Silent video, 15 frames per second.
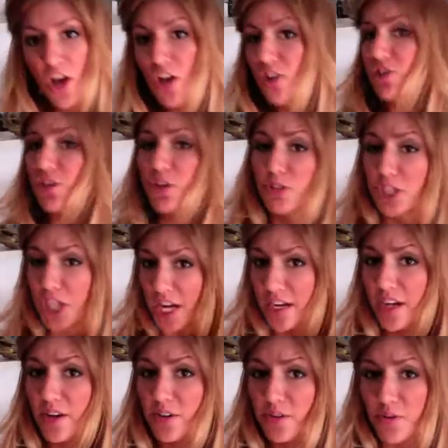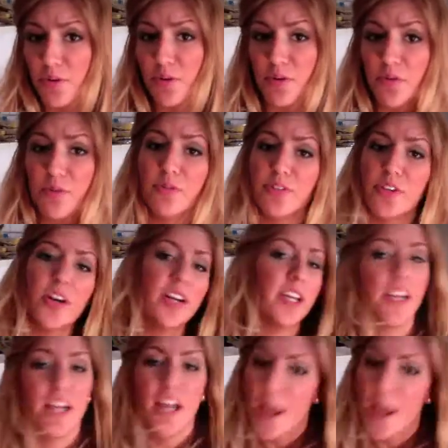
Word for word: so check out your local target